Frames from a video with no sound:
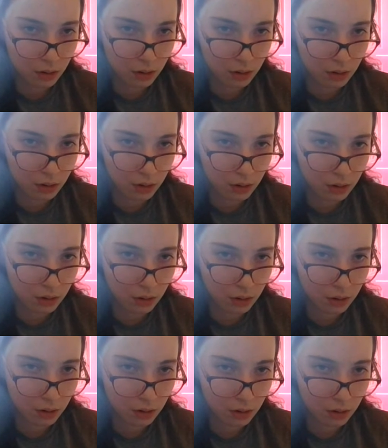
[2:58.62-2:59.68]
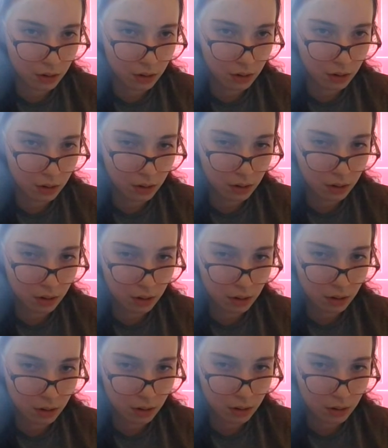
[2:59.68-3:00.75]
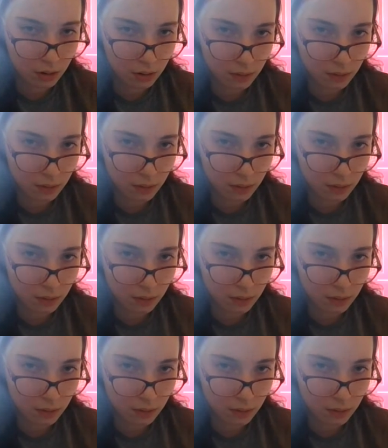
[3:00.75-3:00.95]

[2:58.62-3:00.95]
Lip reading: [no speech]